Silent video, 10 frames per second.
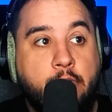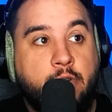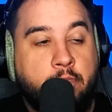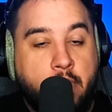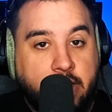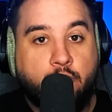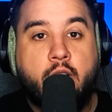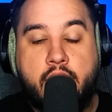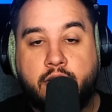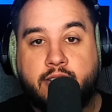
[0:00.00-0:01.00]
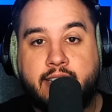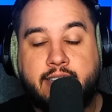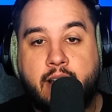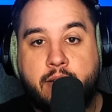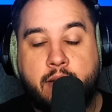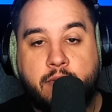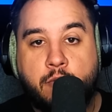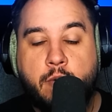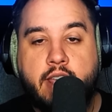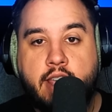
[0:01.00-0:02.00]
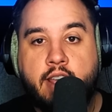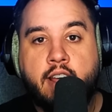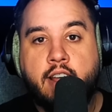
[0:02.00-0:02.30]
would much rather see WWE